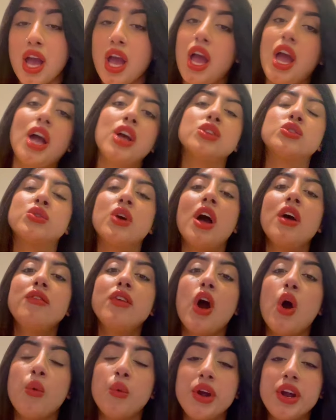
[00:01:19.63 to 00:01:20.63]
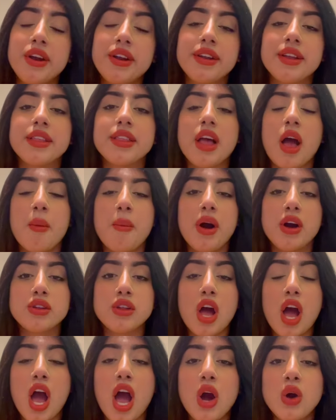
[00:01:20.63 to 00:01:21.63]
and to have awareness about
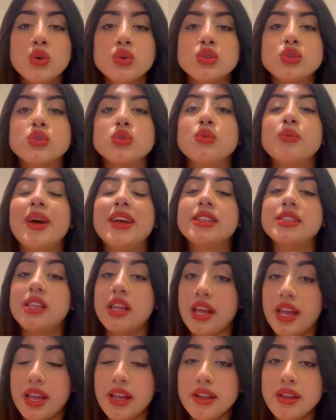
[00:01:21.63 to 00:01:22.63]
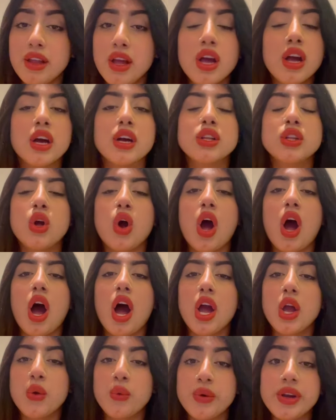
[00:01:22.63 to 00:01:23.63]
how to maintain the
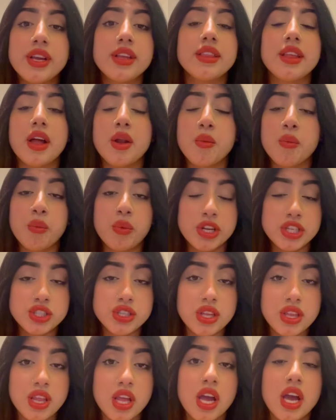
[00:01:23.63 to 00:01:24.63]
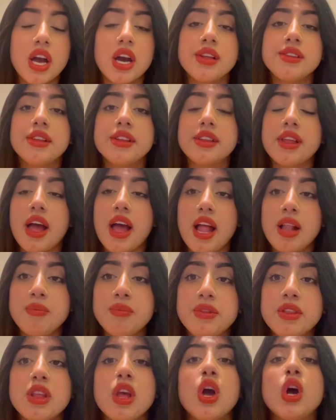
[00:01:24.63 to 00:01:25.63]
highways and bridges that
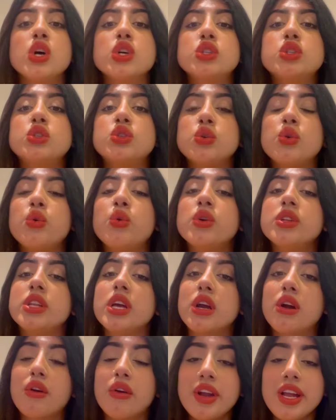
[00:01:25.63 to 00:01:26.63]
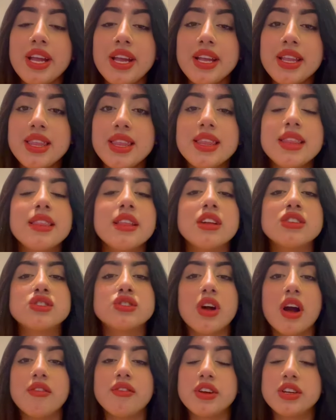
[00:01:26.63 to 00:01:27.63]
helps to decrease the
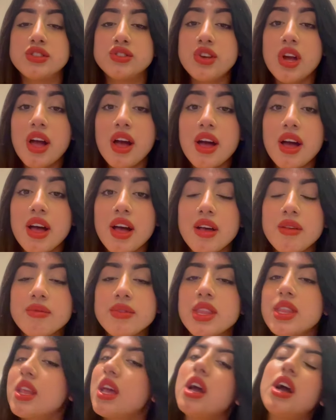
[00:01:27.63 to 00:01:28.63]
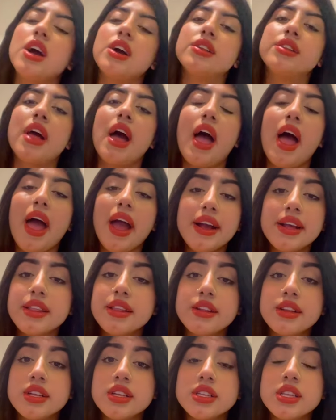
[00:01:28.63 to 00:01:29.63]
traffic jams, the
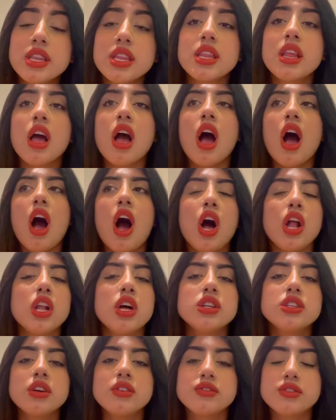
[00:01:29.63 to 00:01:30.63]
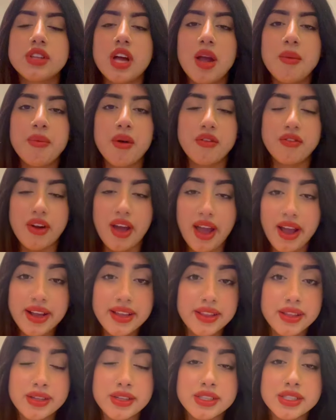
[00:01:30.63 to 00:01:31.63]
accidents, a lot of type of
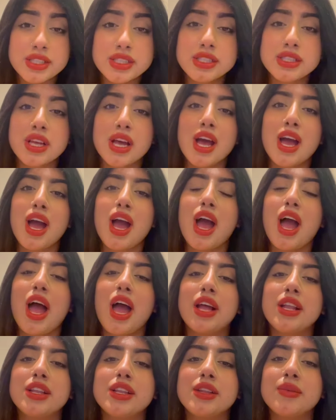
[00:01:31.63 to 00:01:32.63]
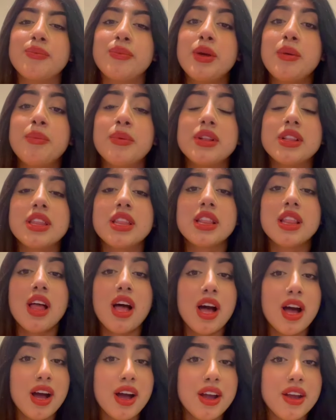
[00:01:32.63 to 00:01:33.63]
accidents and people's
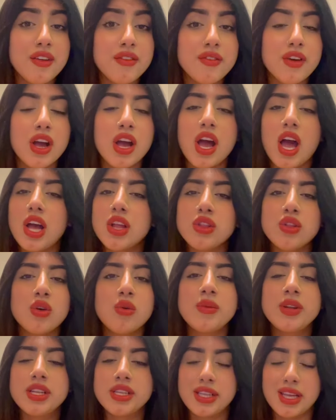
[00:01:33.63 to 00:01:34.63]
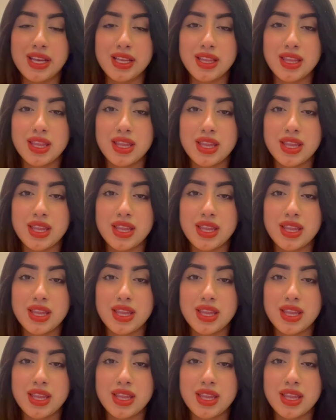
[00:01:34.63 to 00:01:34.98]
life and so many things.